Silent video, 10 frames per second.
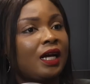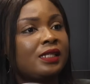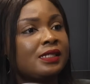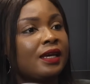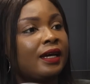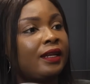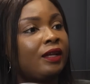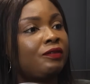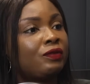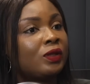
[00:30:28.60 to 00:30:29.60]
halal
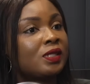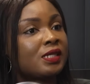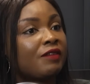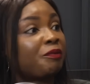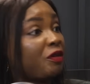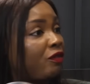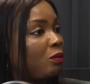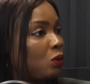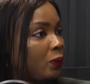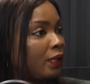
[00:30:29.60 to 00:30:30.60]
funds have performed
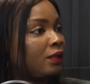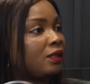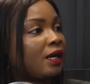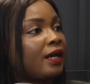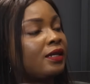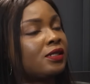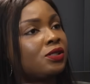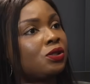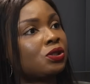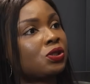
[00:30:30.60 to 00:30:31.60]
well, and not
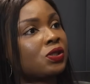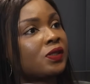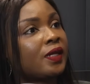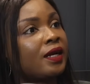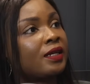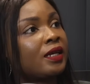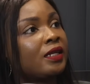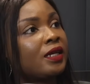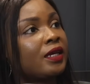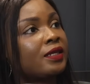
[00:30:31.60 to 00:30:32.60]
just that, it
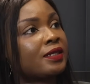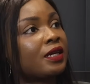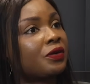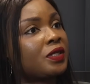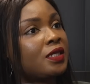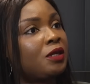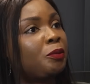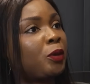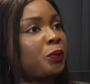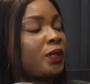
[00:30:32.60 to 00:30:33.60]
is increasing in
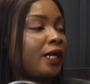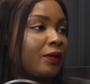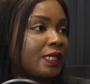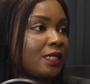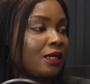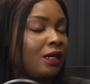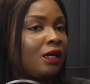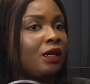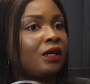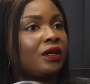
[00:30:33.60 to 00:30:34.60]
popularity.
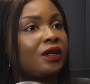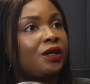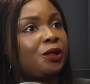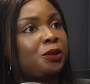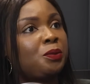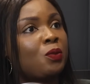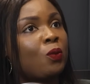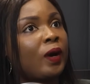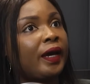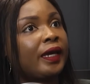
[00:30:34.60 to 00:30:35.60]
Why
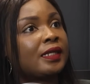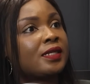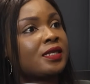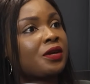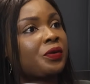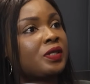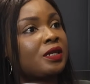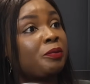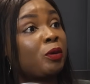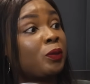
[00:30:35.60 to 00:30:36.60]
it is increasing in
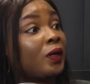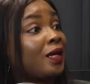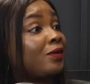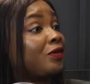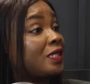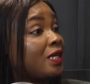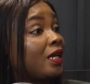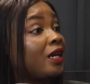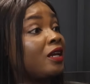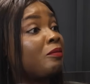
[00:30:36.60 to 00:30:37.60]
popularity,
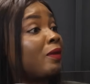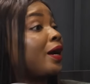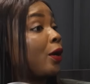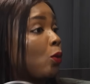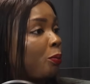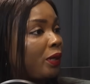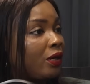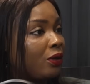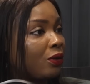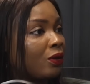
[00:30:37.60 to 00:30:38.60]
in my
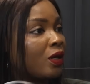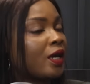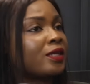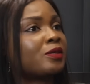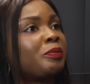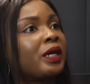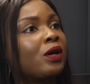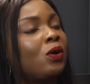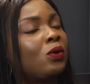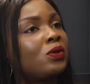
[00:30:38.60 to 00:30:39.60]
opinion, is
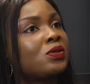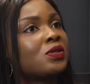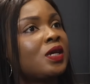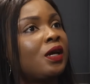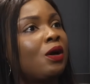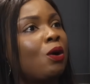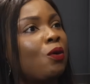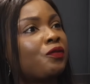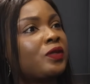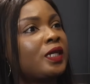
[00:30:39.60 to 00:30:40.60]
because of
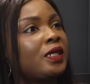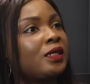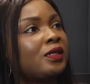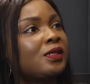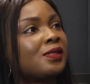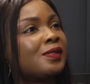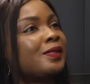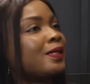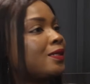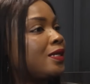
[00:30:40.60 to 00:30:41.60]
the
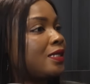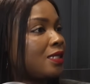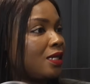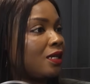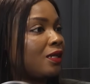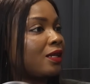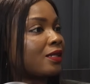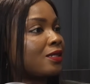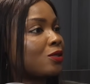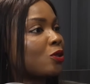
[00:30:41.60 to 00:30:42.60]
certainty that it
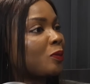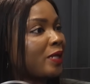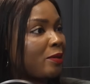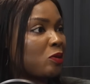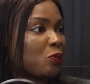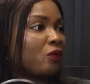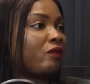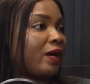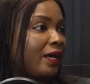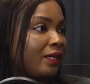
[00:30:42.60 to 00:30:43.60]
sometimes
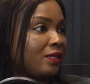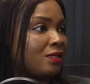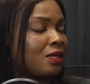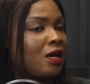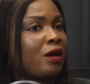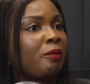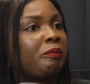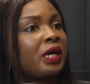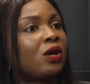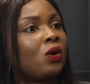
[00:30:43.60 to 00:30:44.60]
provides.
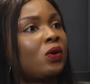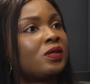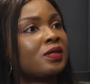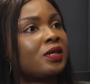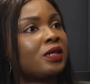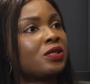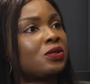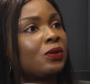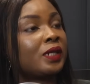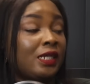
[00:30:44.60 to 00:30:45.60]
Because it is not
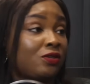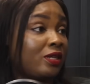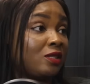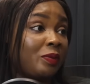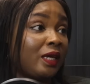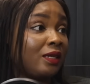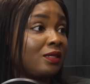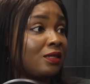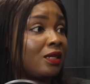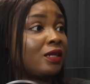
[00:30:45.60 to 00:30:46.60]
interest based,
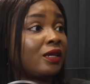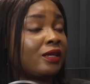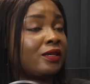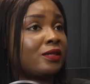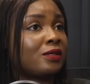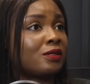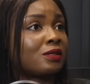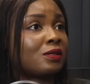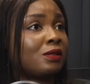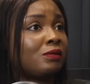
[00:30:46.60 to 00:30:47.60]

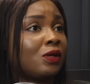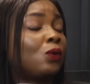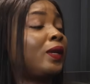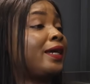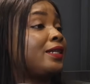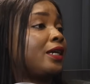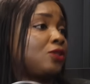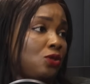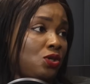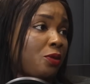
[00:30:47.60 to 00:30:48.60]
the whole idea is to
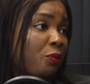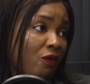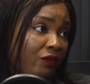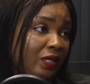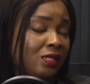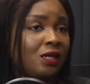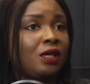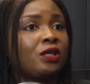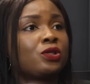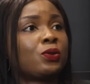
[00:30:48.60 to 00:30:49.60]
share profit.
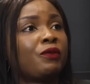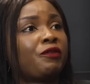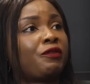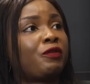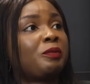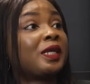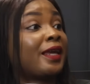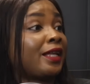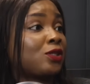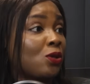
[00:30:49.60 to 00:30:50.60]
So from the
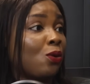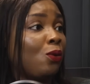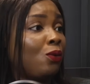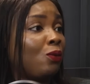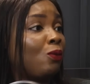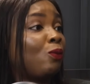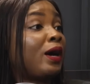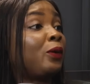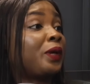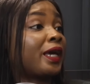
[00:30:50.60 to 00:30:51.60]
get-go, while we're
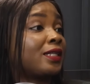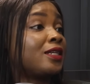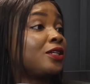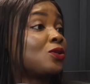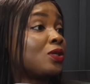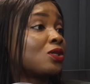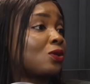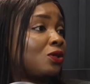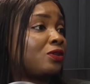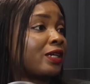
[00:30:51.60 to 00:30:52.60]
getting into this
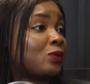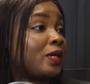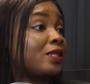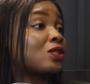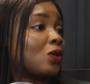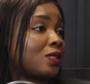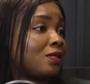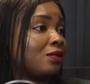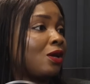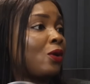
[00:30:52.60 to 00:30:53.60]
contract we're discussing,
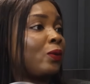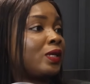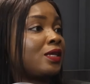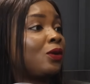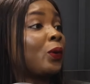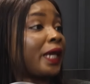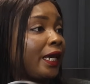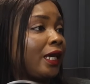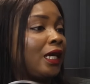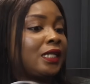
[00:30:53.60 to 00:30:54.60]
we're saying, okay,
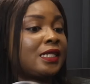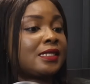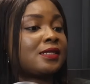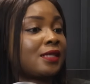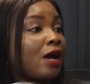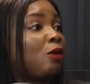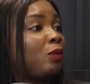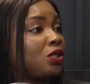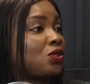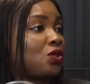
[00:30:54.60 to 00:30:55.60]
this is how
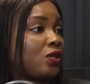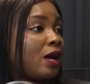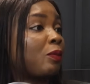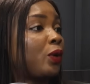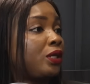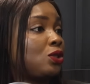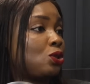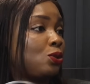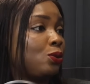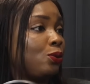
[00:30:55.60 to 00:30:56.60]
much I'm going
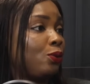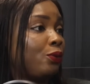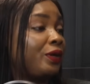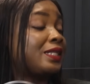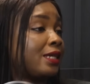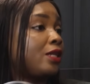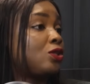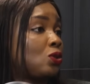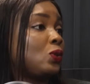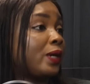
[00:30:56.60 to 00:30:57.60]
to return to you
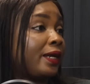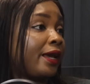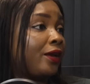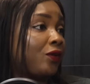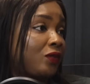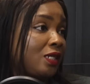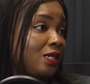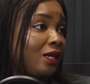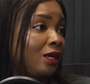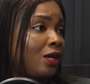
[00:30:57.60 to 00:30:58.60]
at the end of the day.
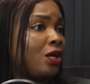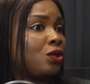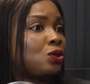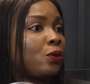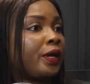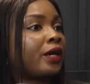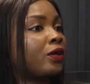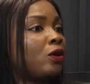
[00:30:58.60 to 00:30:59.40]
So economic